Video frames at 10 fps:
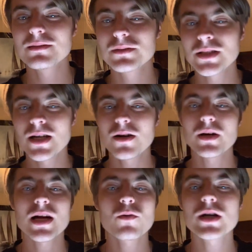you know,
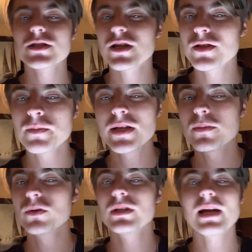and I watched other
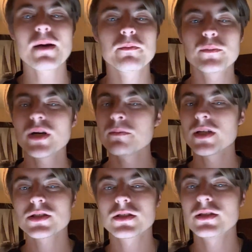people and I pretty
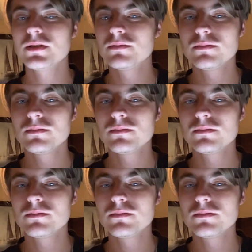much could